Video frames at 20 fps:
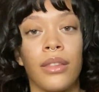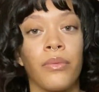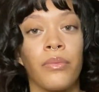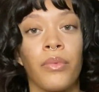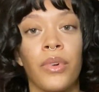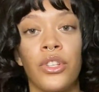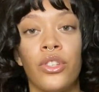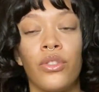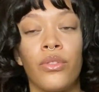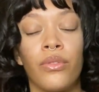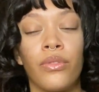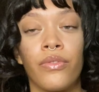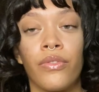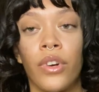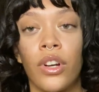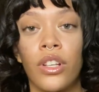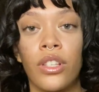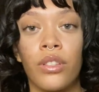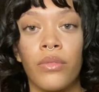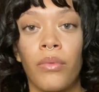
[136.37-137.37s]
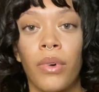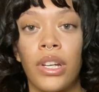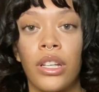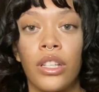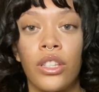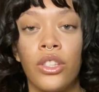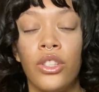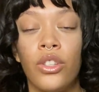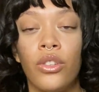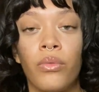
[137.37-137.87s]
when you first
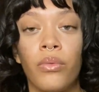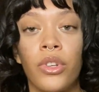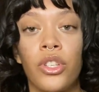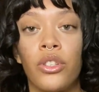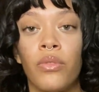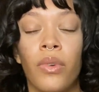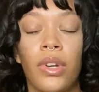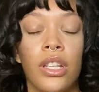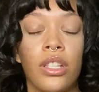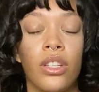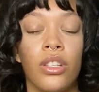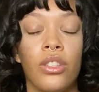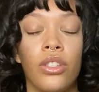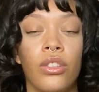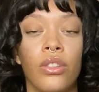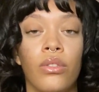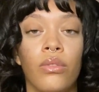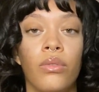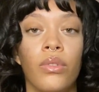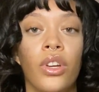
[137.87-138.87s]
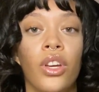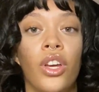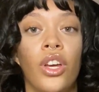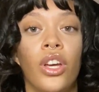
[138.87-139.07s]
knew what you wanted to do,